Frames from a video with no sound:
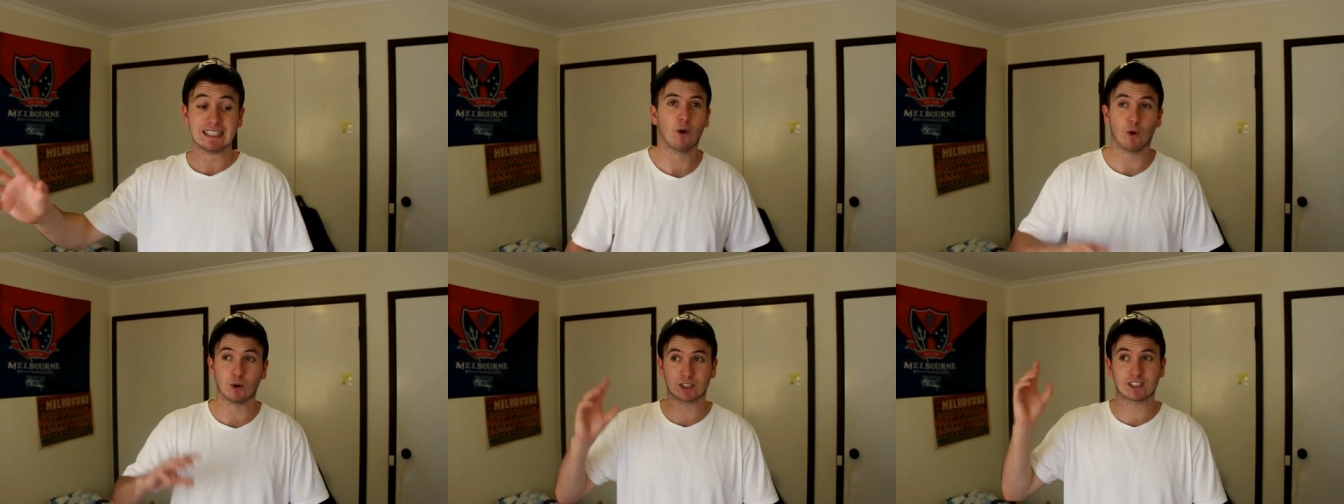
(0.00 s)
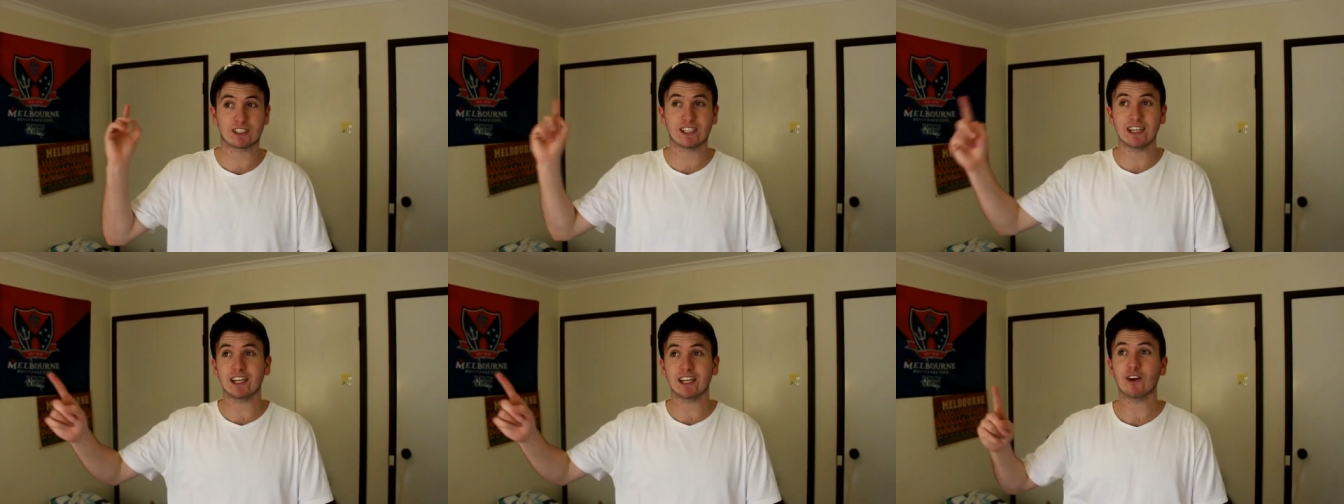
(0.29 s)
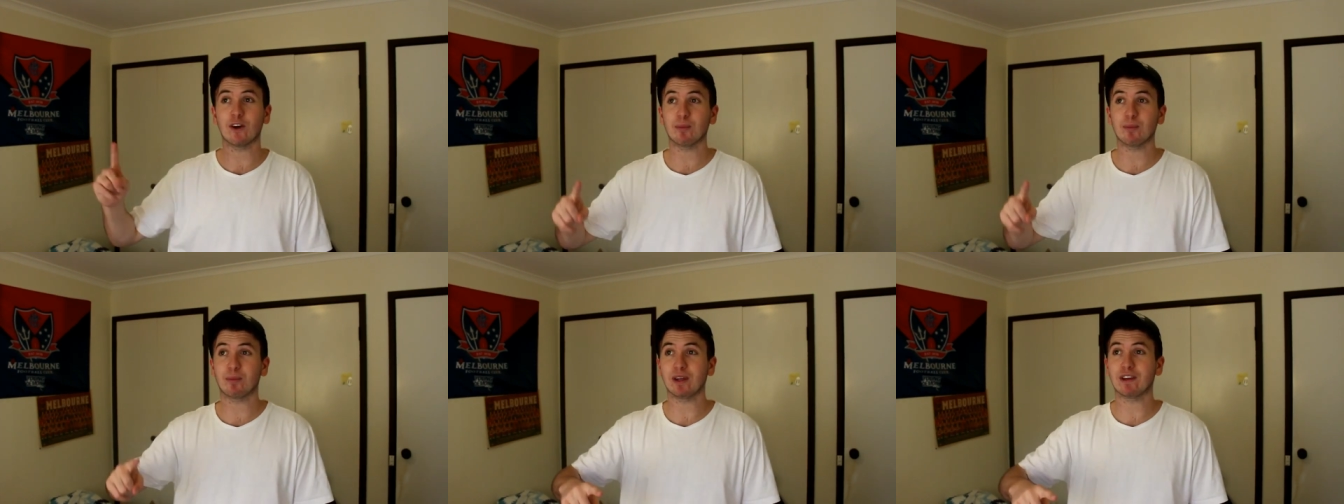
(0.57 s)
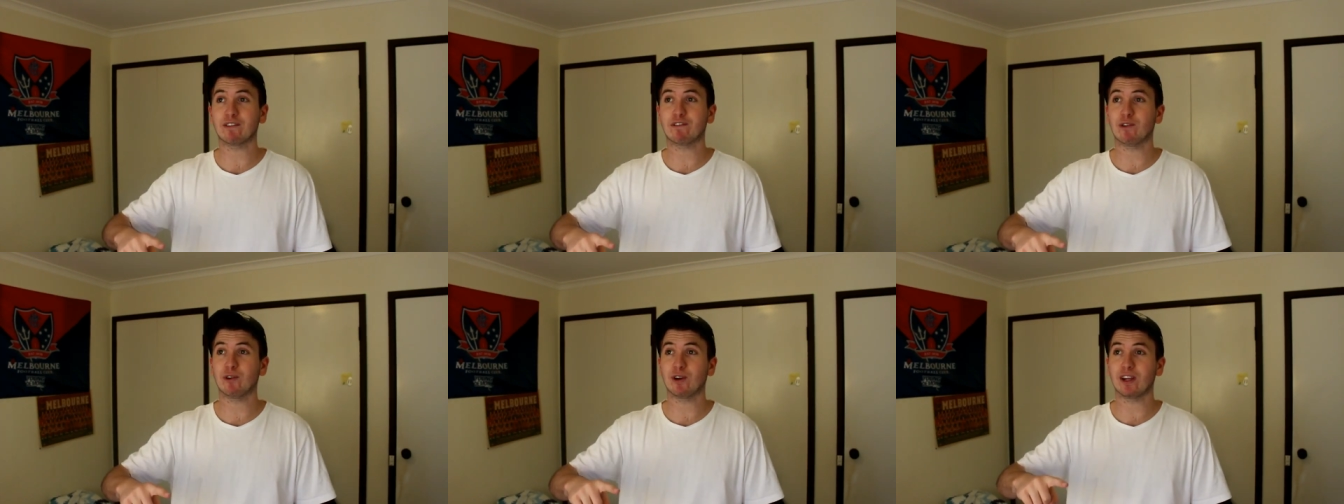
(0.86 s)
or sitting on
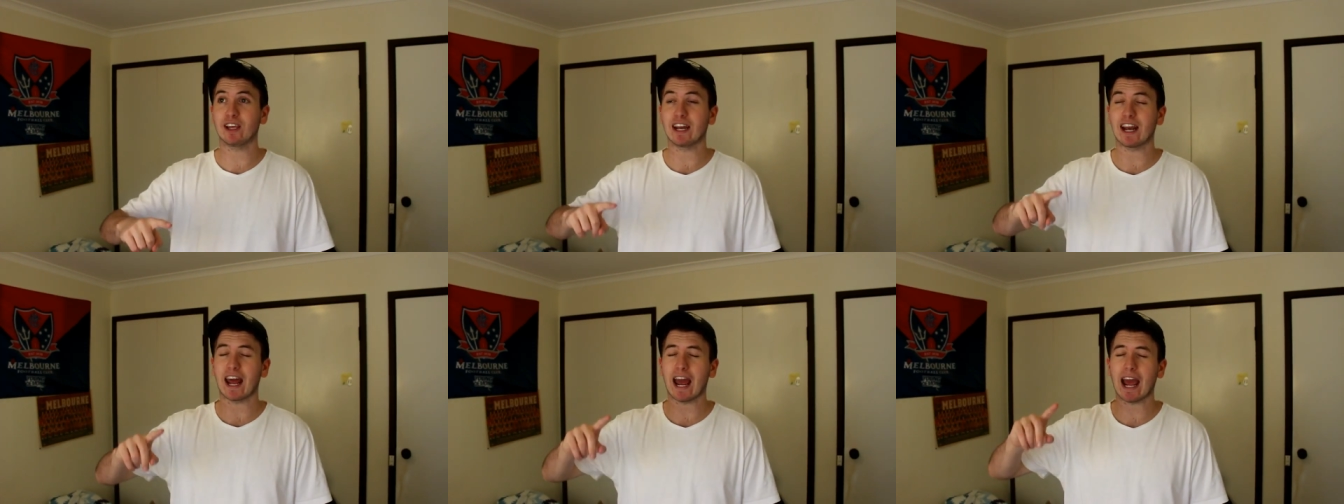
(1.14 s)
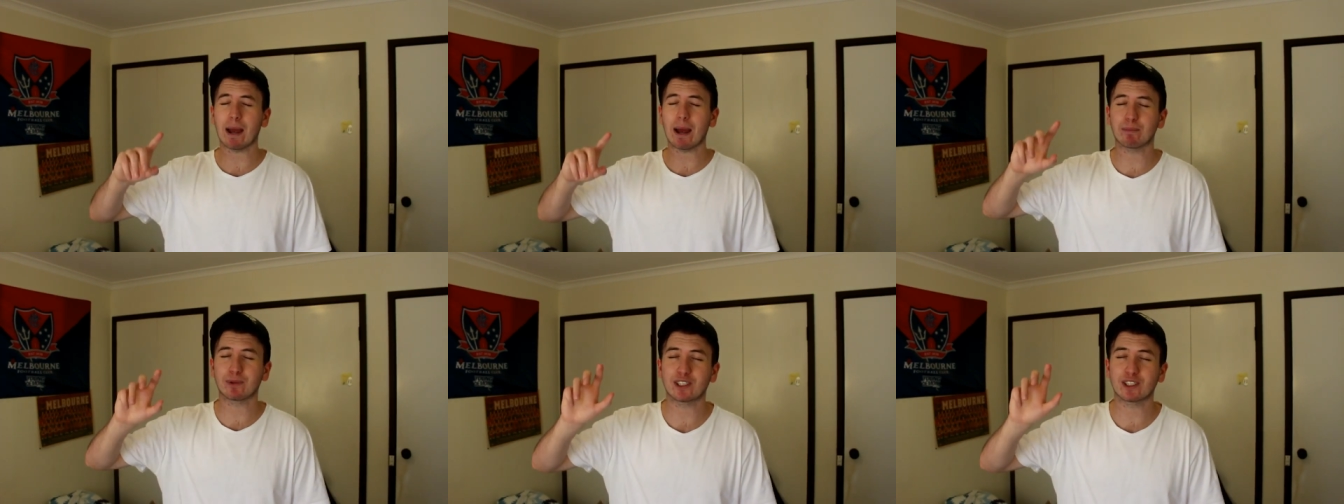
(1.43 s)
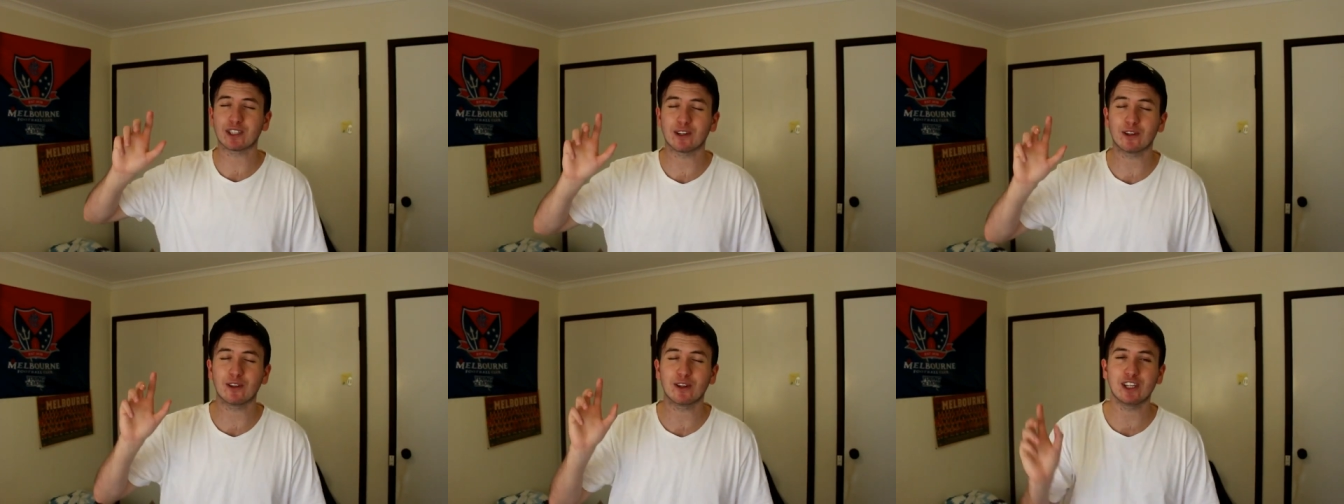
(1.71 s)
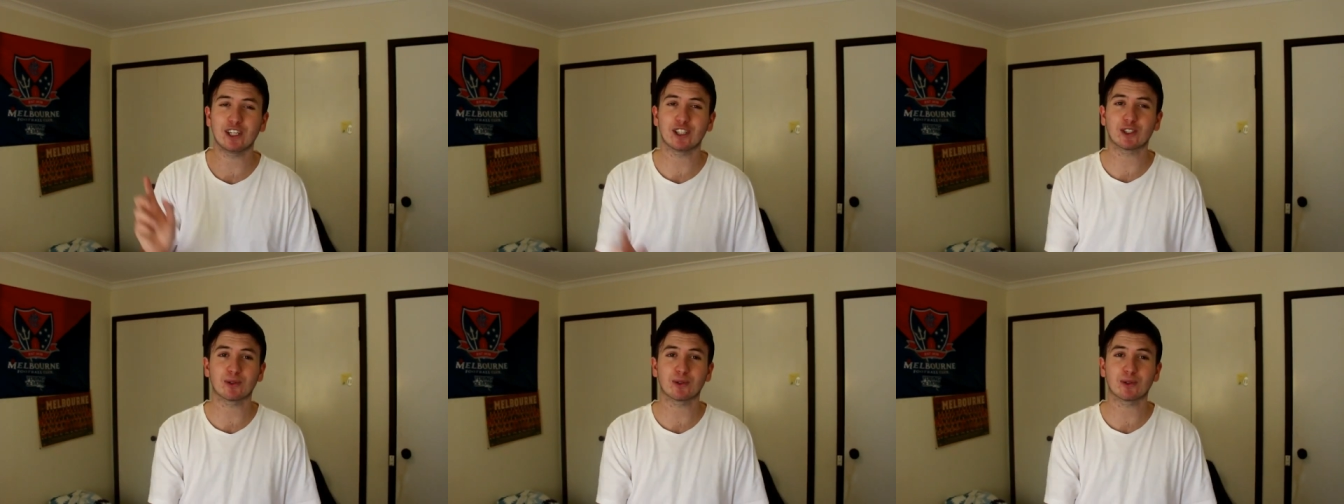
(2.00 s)
Bigfooty and absolutely